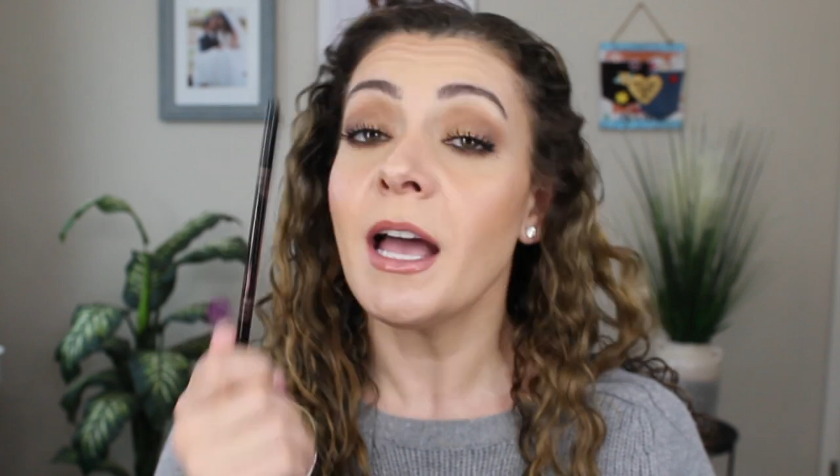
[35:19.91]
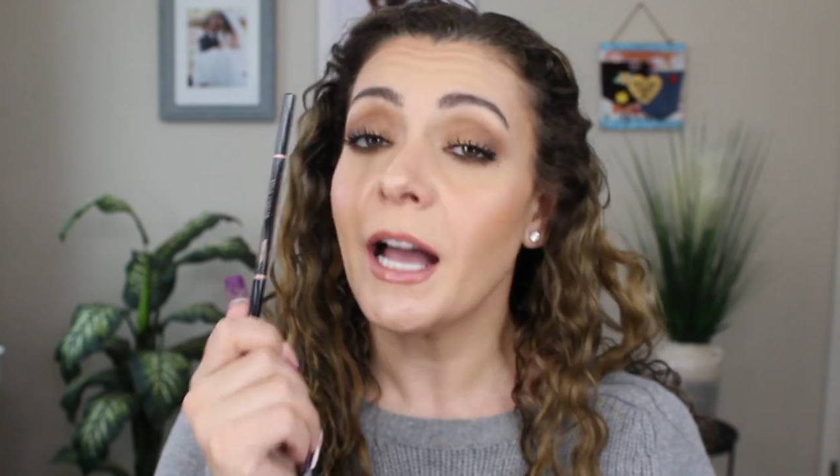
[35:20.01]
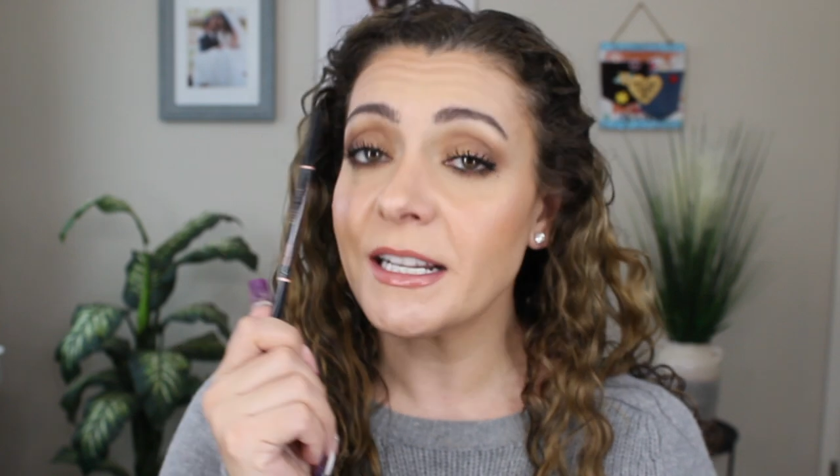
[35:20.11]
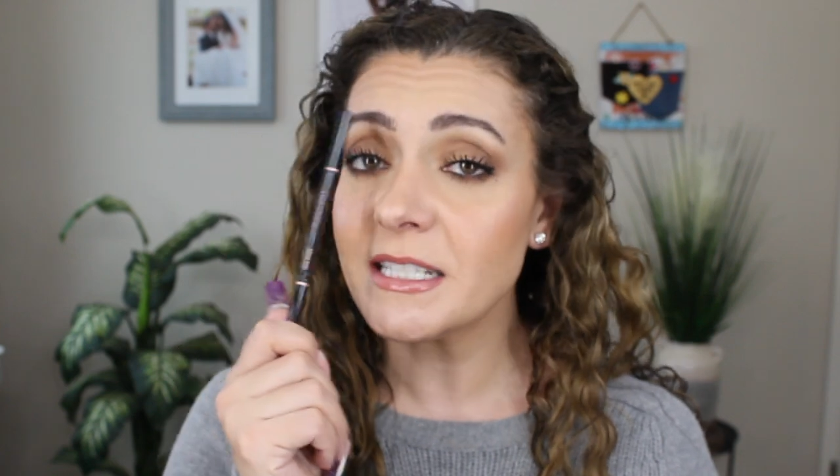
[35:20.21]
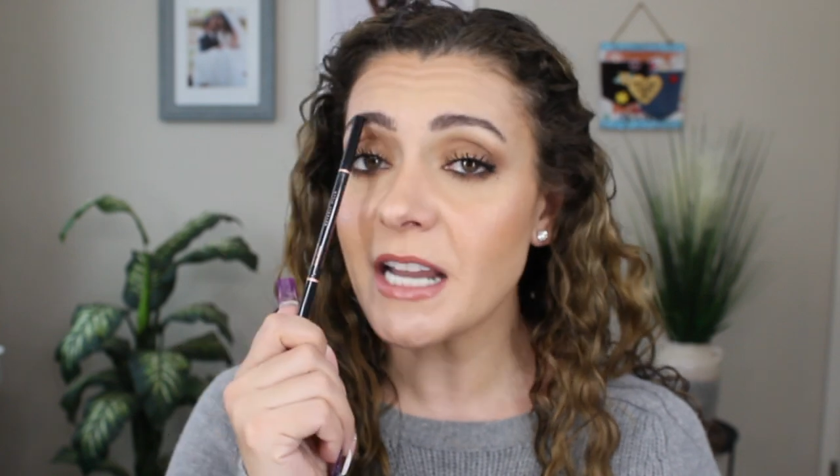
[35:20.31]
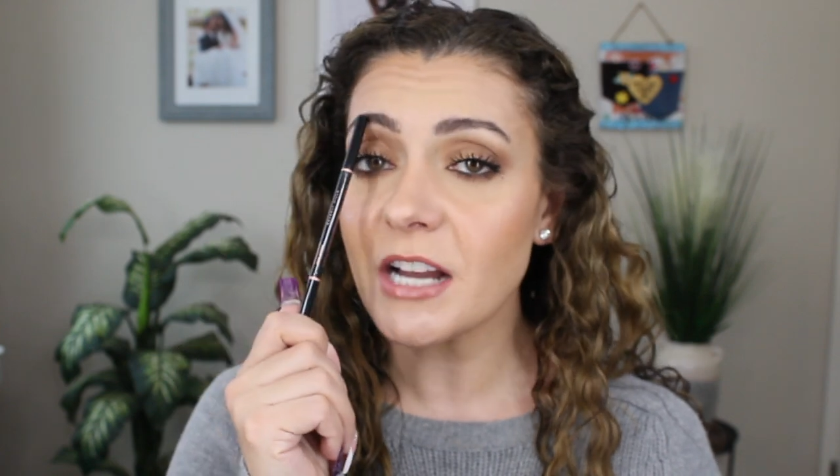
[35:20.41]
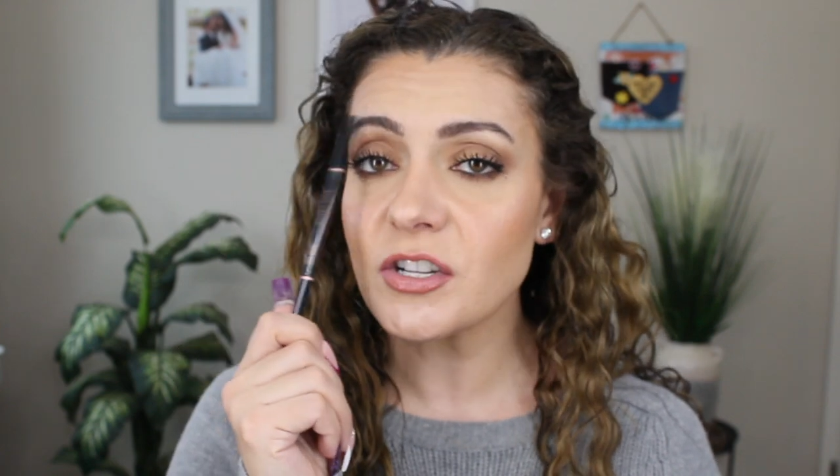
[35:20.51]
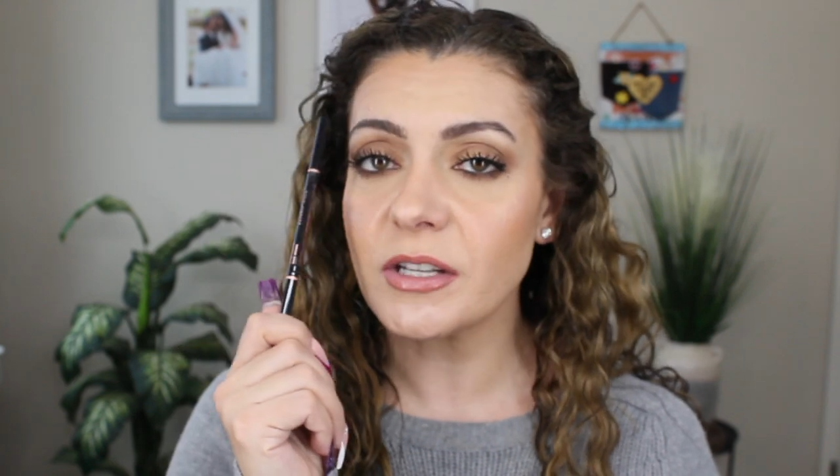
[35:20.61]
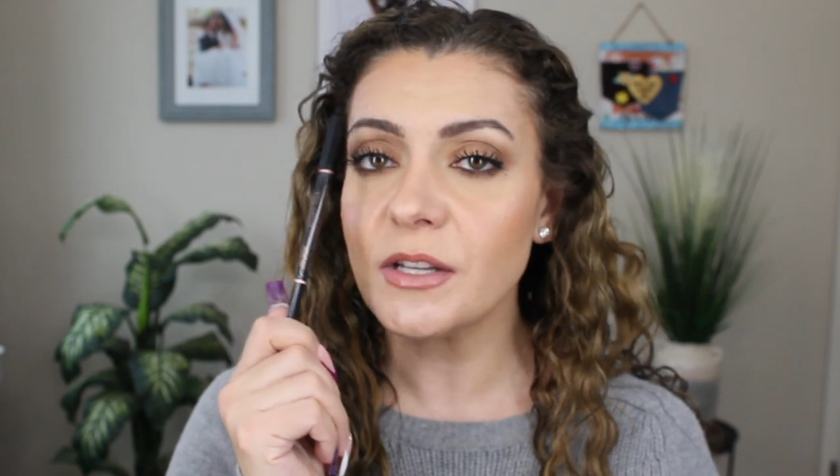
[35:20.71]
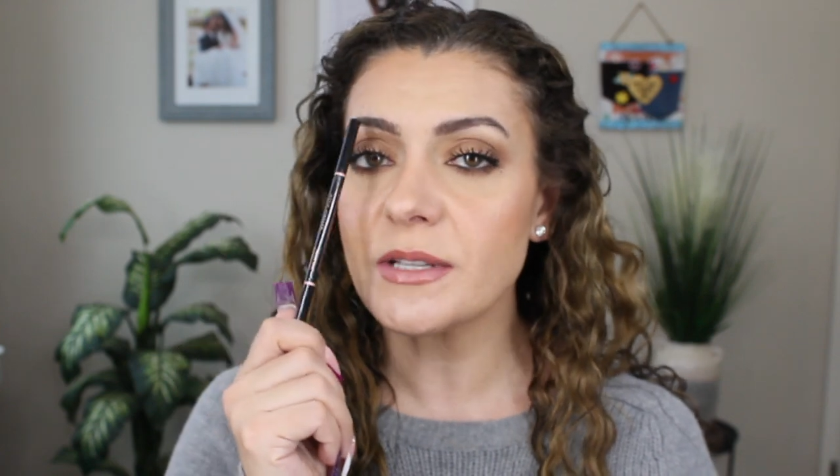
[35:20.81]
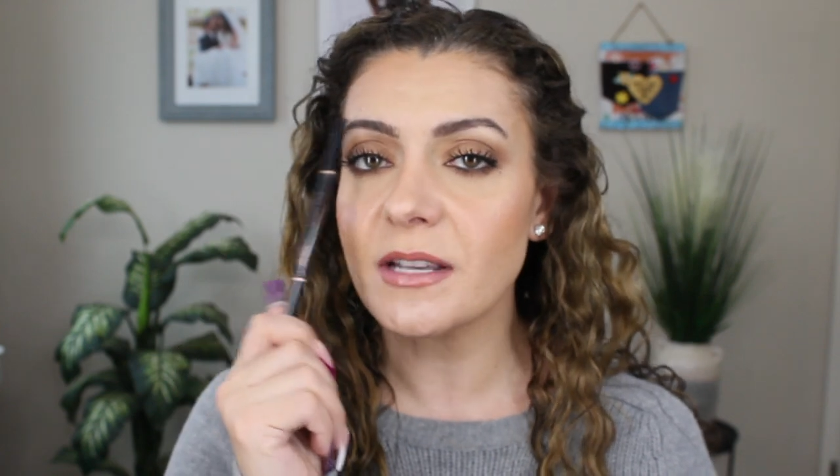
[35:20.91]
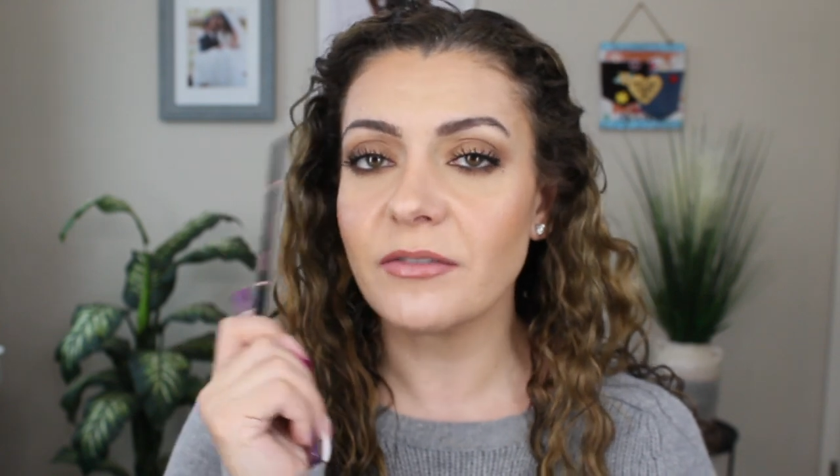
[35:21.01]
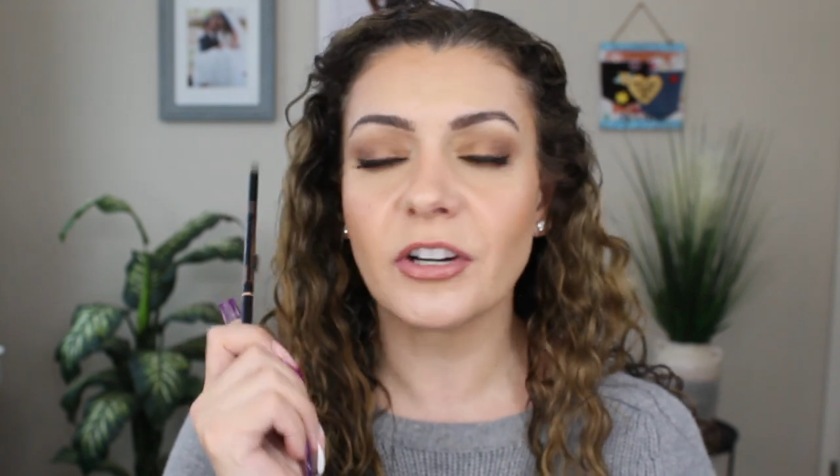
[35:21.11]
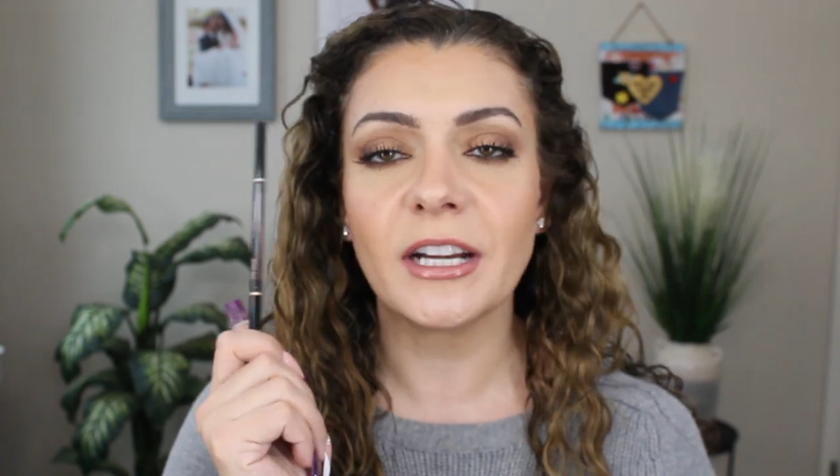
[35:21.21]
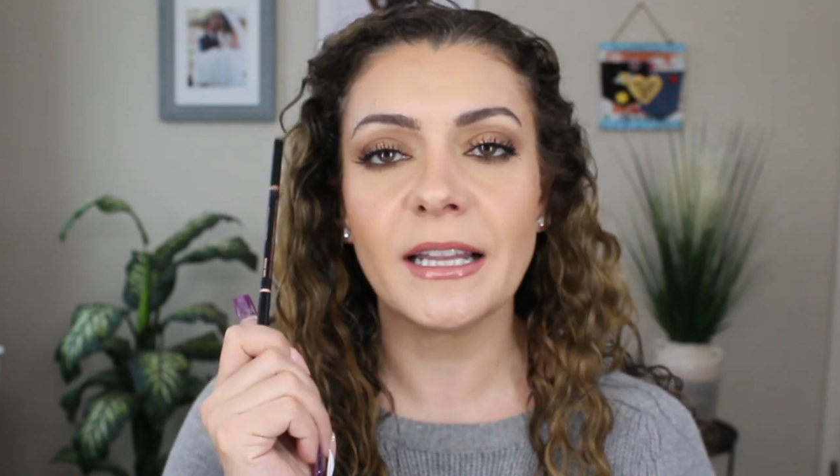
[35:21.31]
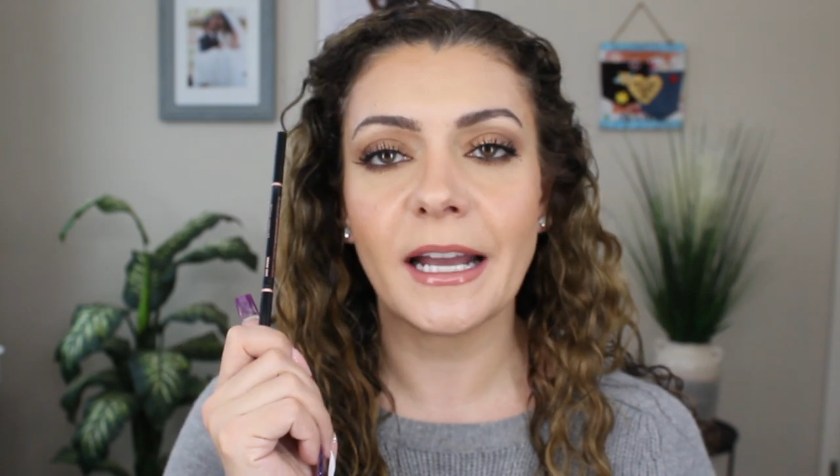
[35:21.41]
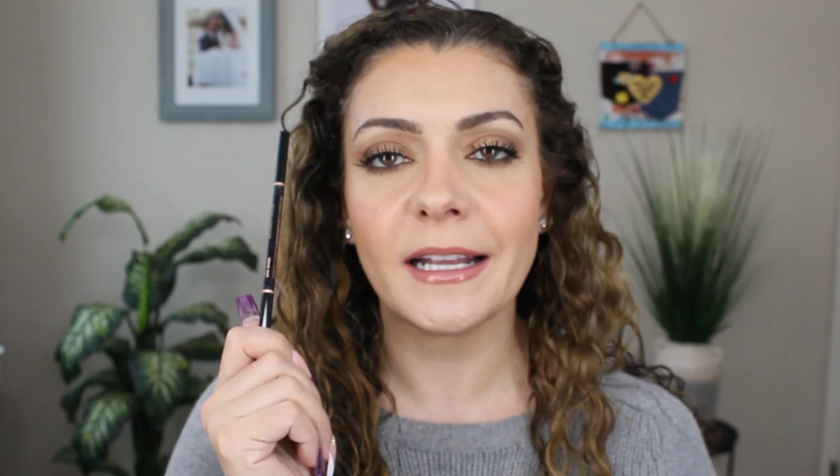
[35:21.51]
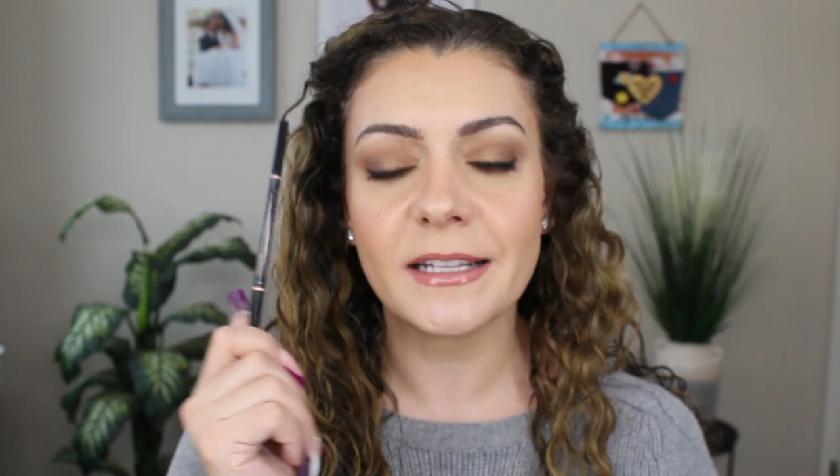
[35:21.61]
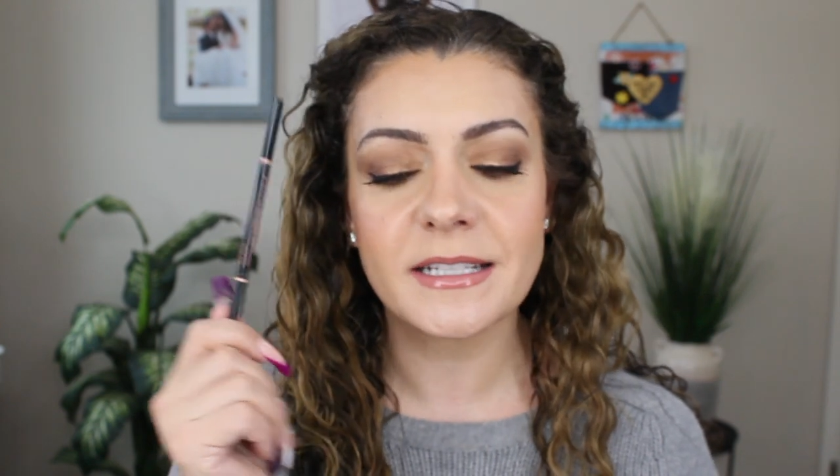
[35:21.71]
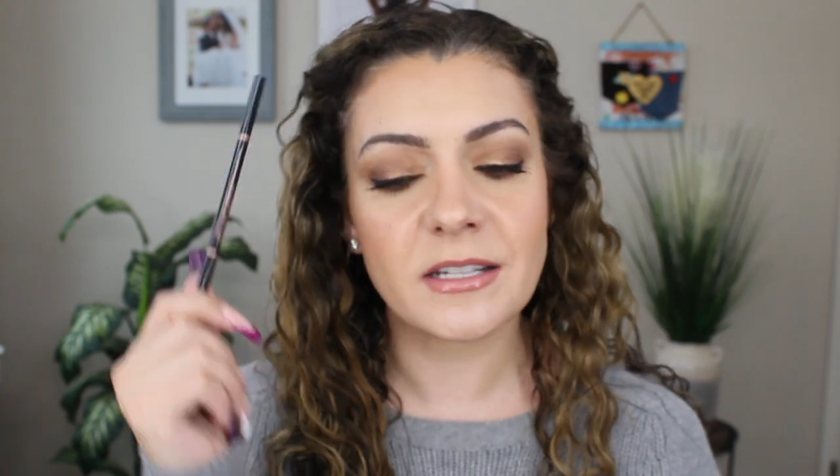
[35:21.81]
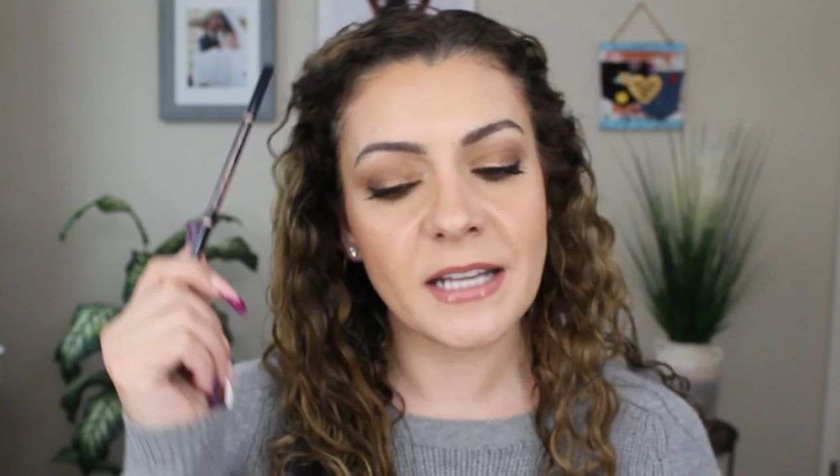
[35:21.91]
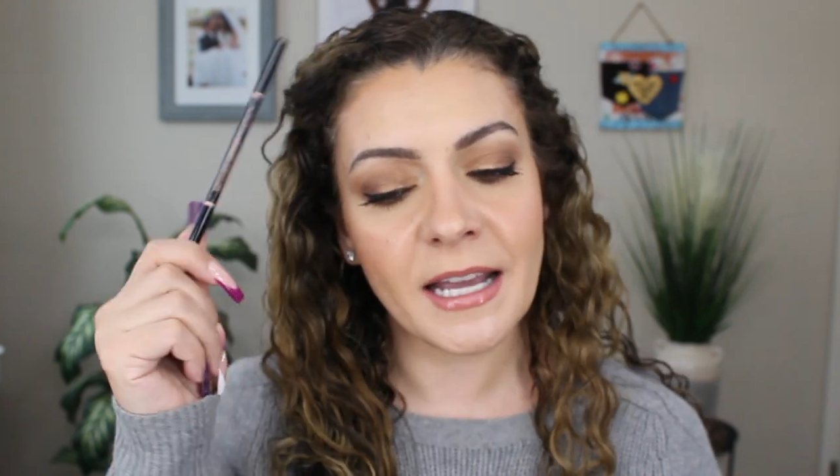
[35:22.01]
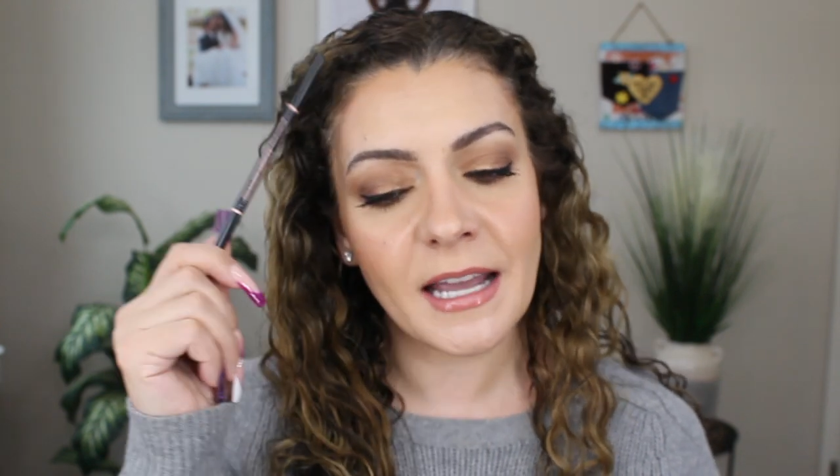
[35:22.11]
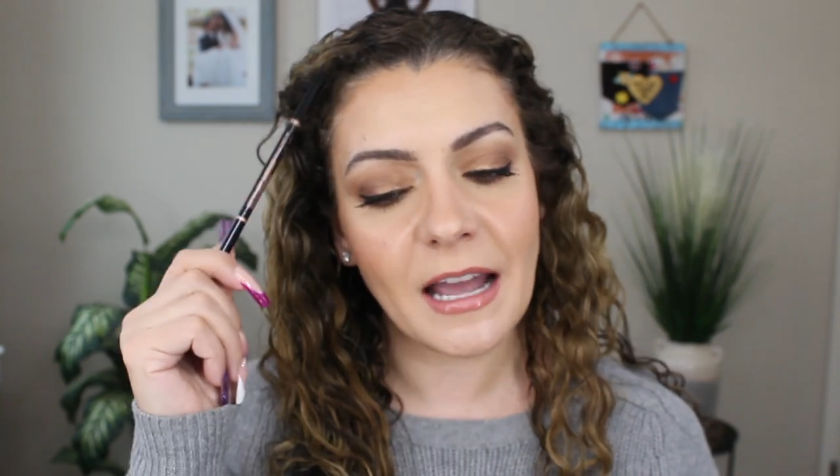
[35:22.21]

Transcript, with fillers: I did actually use it very lightly today.